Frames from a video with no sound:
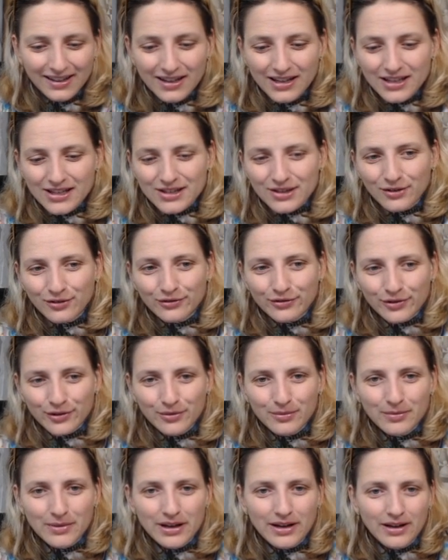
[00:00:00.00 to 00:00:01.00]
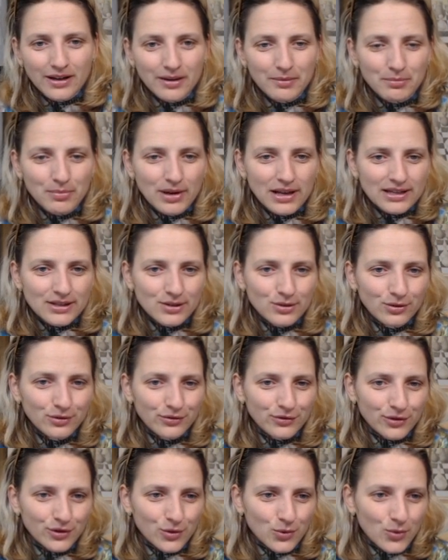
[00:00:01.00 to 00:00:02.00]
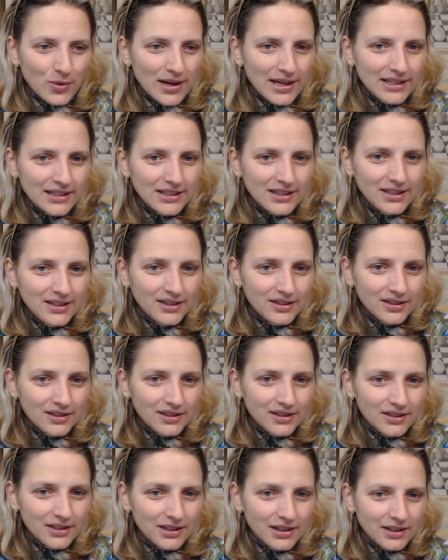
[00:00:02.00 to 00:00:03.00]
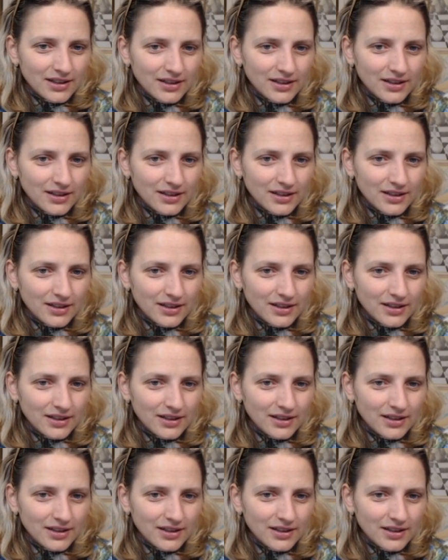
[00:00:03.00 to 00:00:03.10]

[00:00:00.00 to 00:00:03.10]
So from +2 for white here.